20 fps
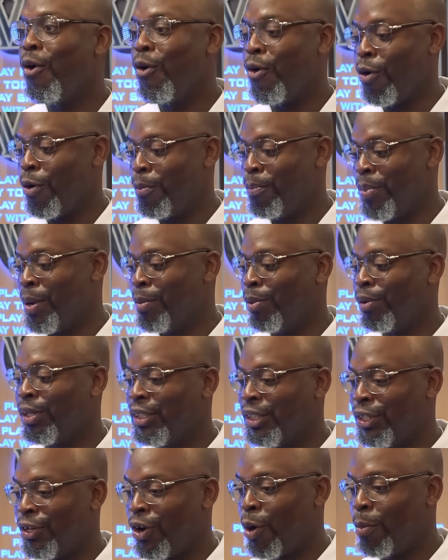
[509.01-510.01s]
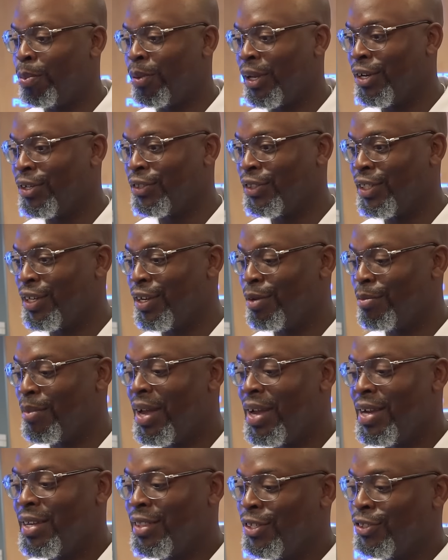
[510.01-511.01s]
or people to see our players in them.
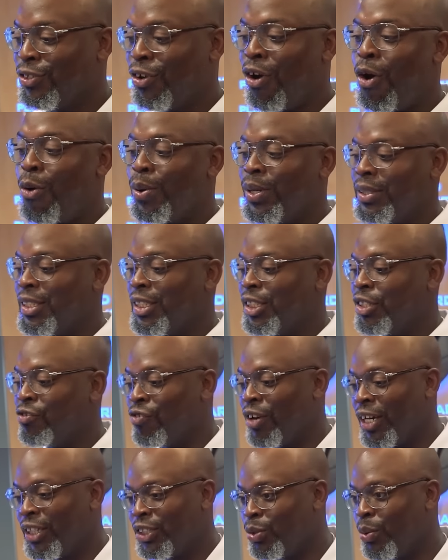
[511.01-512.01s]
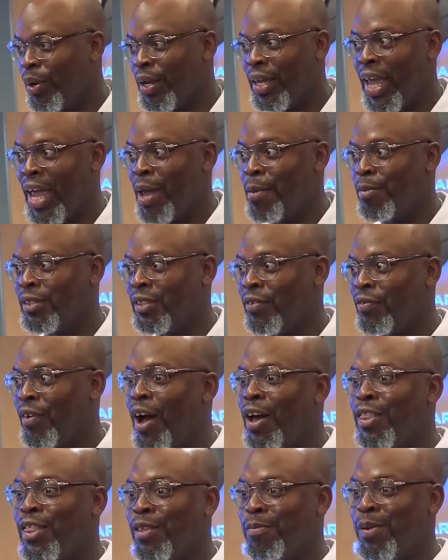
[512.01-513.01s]
There's always this rush on campus
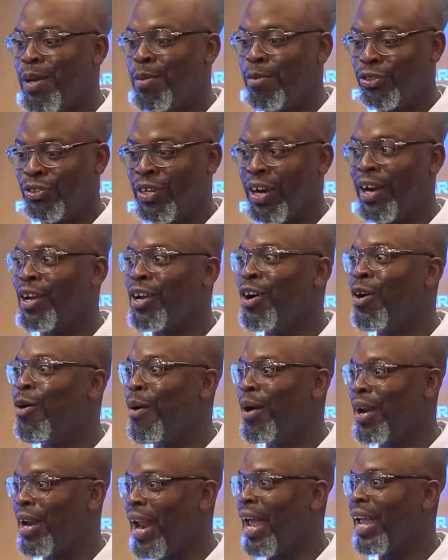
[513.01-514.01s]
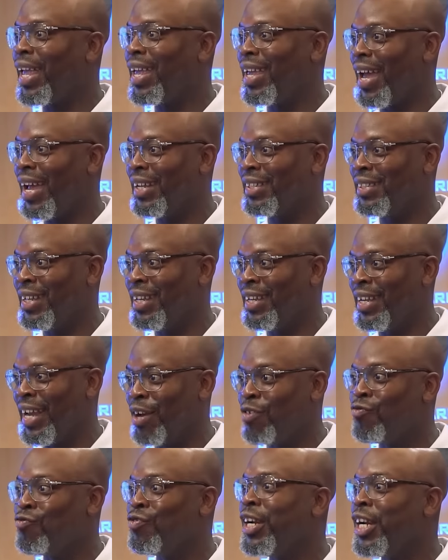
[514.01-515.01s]
of other people trying to go on Nike ID
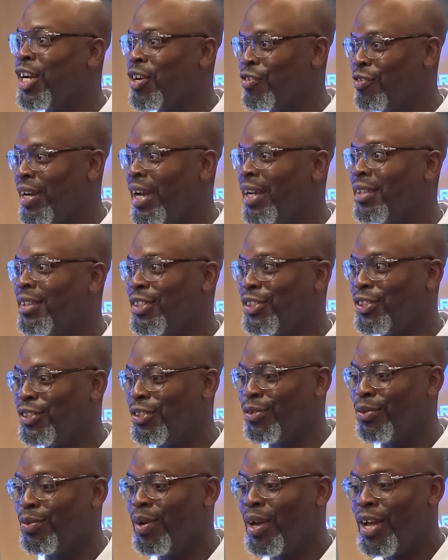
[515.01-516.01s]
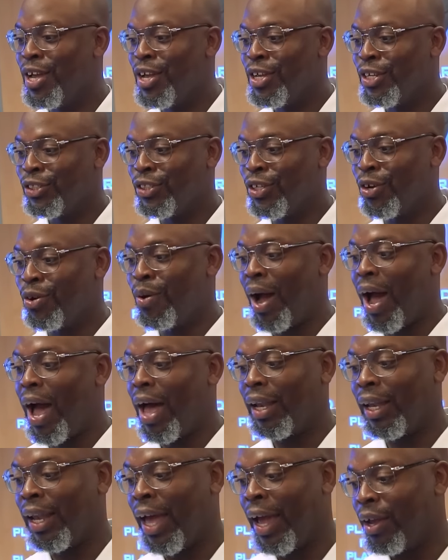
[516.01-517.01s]
and recreate the shoe. So
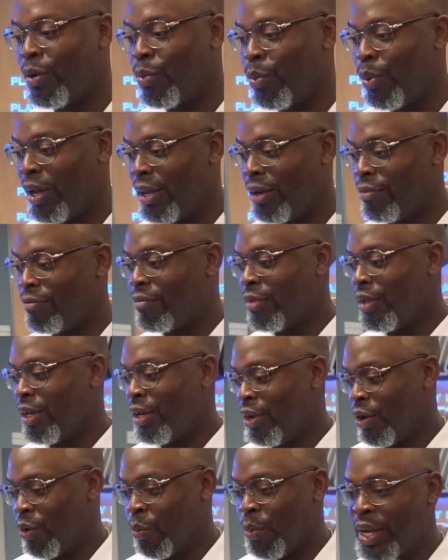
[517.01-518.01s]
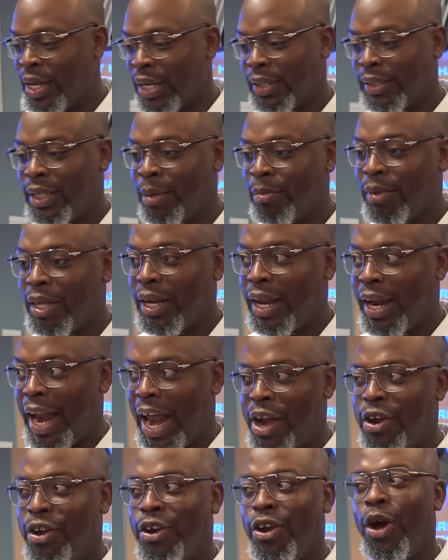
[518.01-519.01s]
I like when we get something that
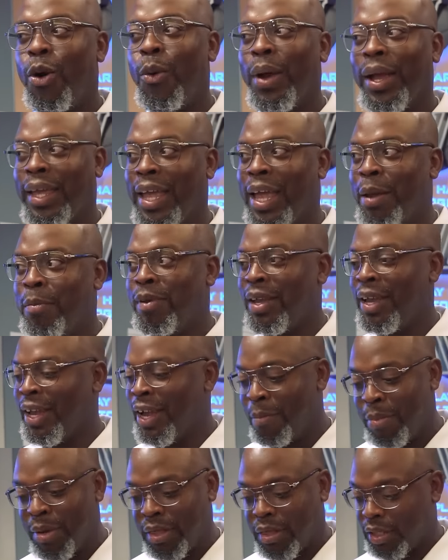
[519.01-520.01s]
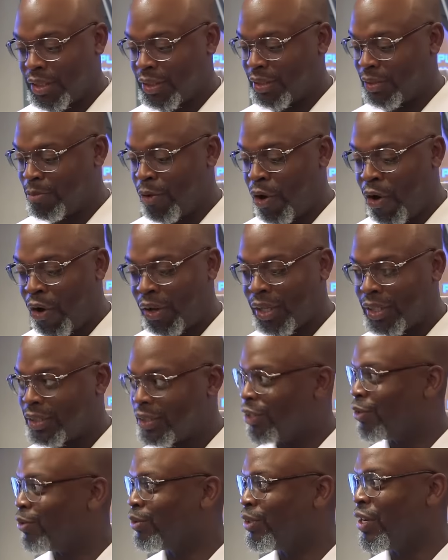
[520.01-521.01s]
I know it can't be. It could be the
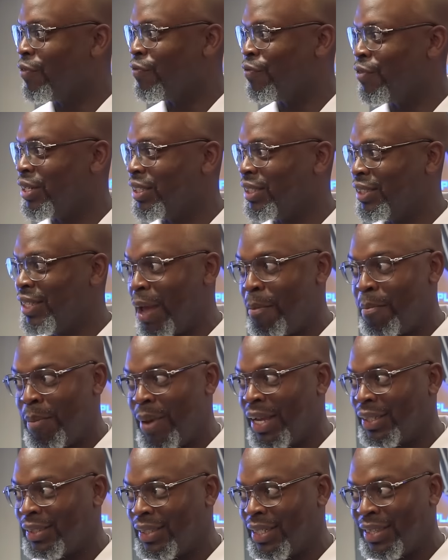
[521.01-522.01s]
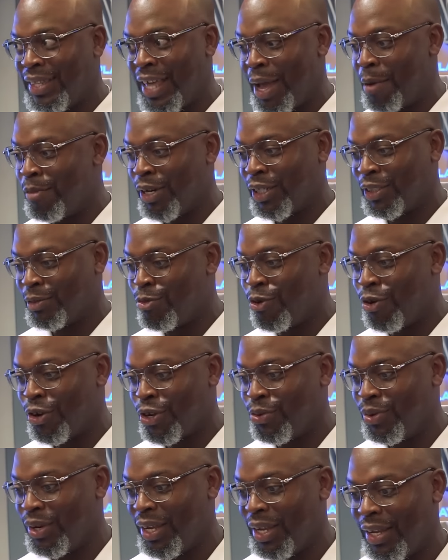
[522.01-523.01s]
smallest little difference that makes it that much more
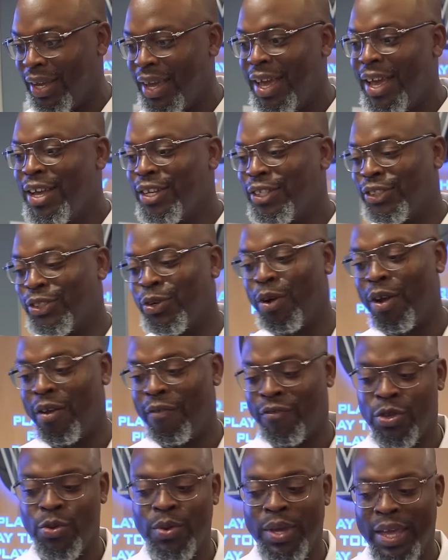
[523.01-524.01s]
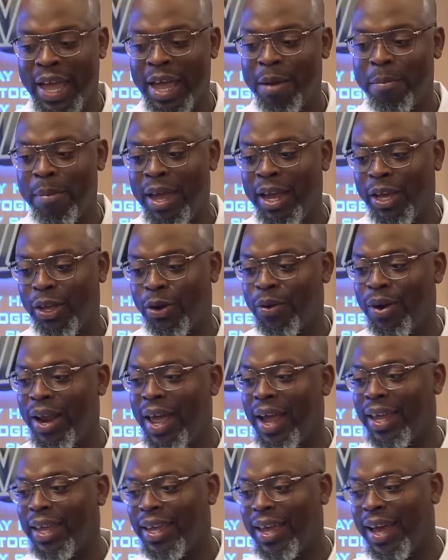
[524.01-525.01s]
unique. So if you can't make it on
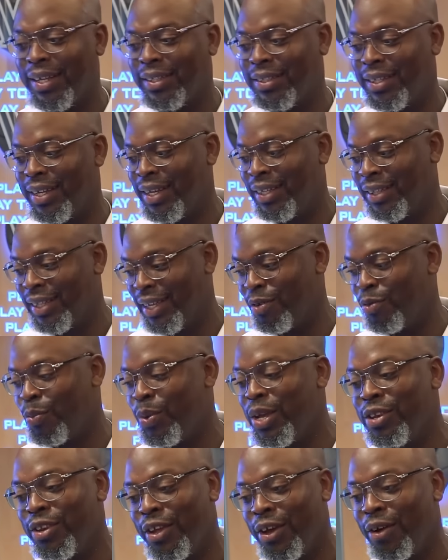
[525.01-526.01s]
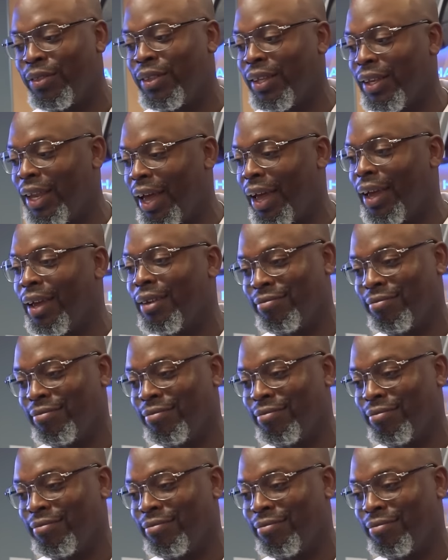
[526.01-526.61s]
Nike ID, then we know that like